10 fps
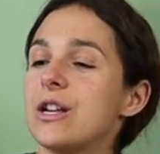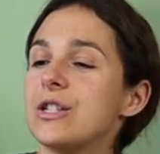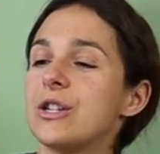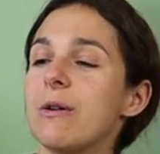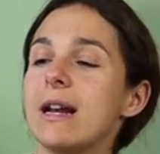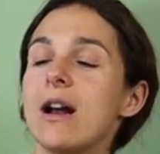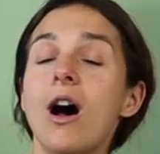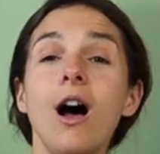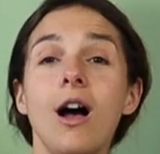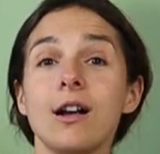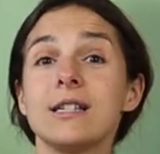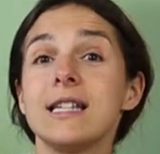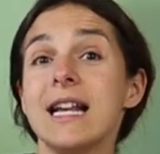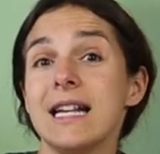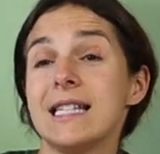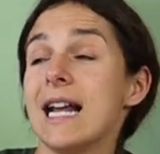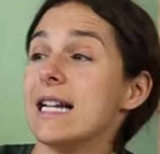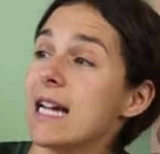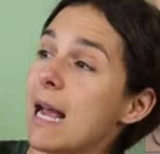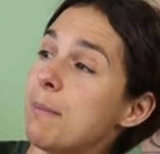So an ox is
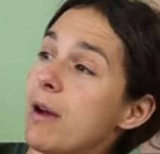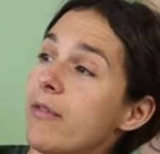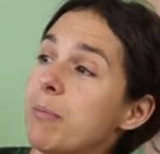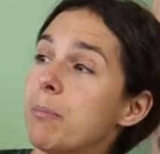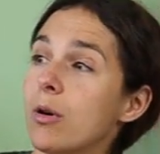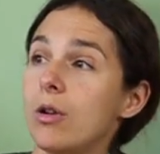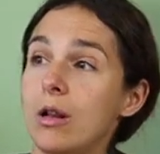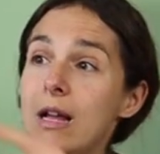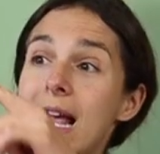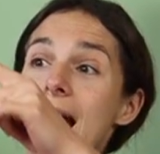a type of a bull